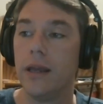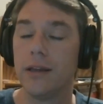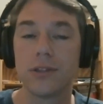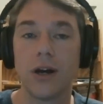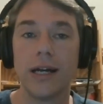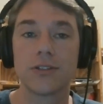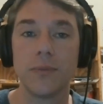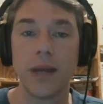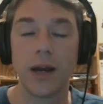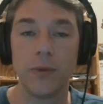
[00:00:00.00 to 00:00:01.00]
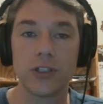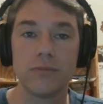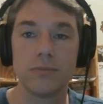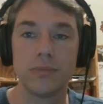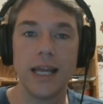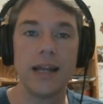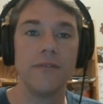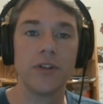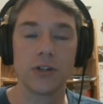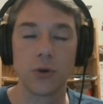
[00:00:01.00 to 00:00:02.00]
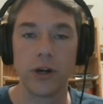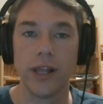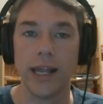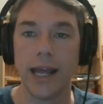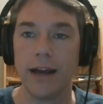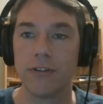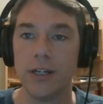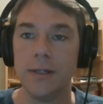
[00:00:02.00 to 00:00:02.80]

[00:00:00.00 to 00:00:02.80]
is I'll ask them how much dead inventory they have.